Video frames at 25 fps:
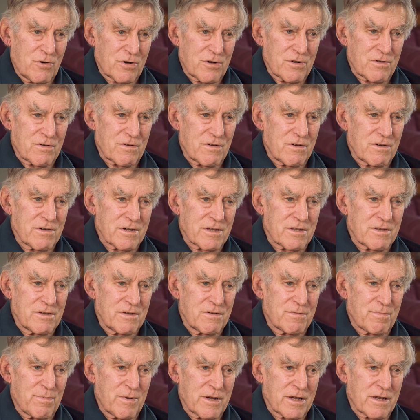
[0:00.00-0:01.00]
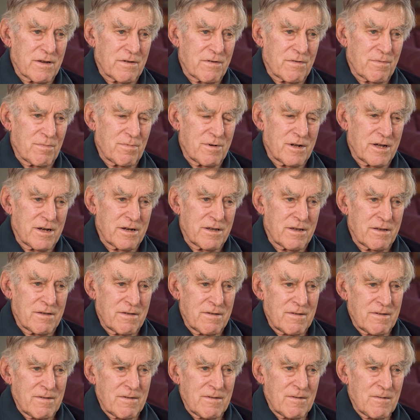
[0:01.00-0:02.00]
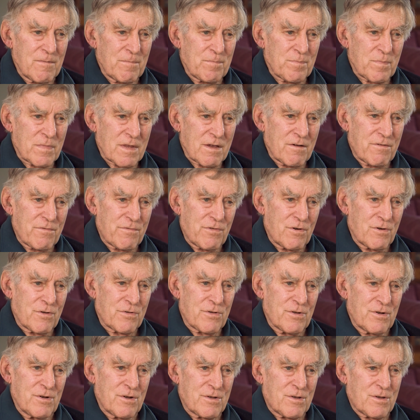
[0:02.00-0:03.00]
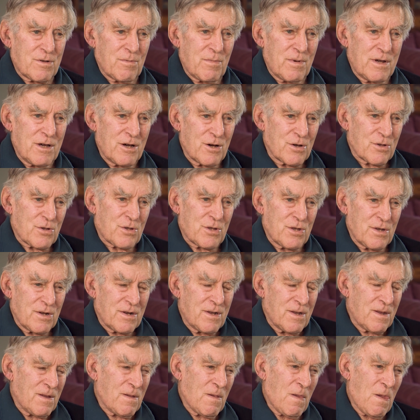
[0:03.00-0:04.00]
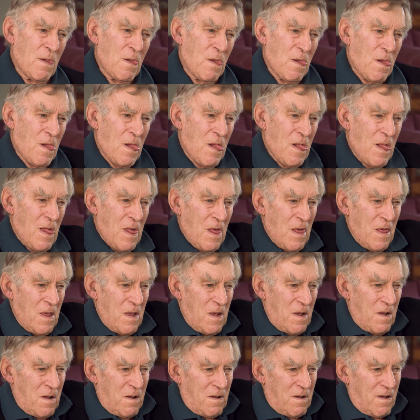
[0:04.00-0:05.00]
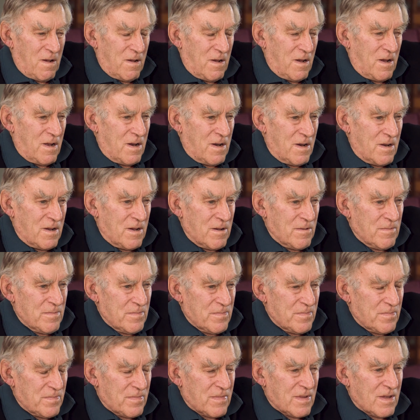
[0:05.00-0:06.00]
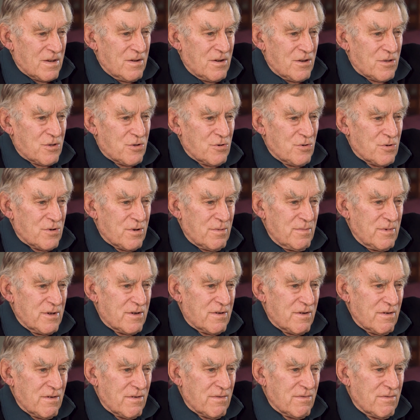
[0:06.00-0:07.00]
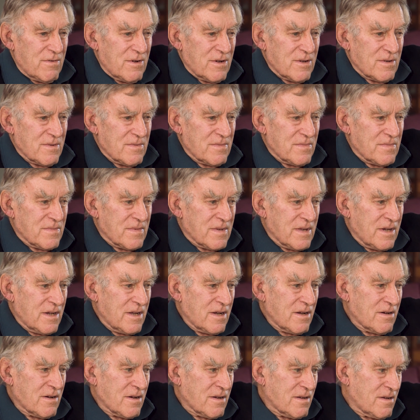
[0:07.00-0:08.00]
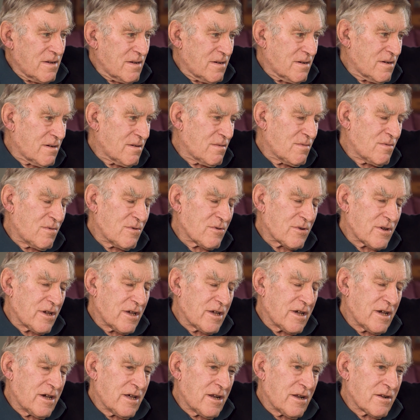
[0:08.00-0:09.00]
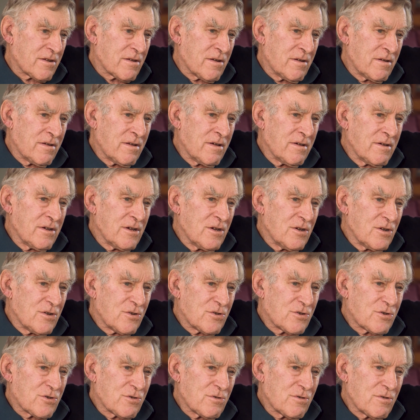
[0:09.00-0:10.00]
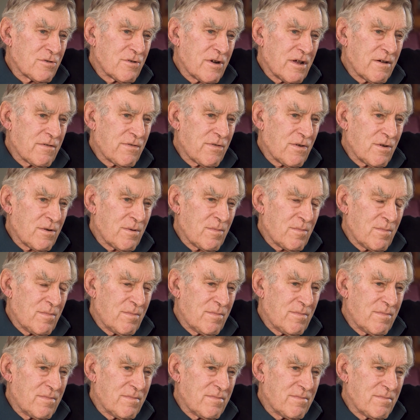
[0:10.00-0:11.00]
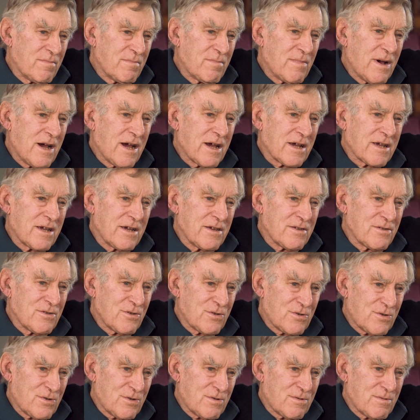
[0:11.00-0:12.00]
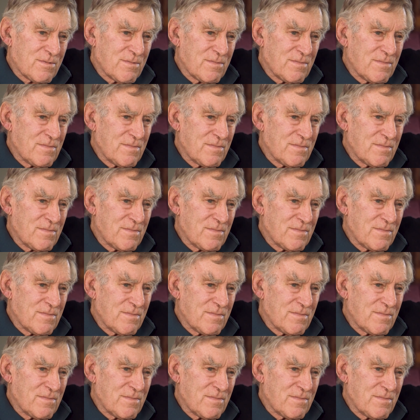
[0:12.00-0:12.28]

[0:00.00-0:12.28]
what it's like. These buggers are bloody frothing at the mouth. And, and um, I thought to myself, well, and I, I'm looking at it, and sure enough, I'm marking this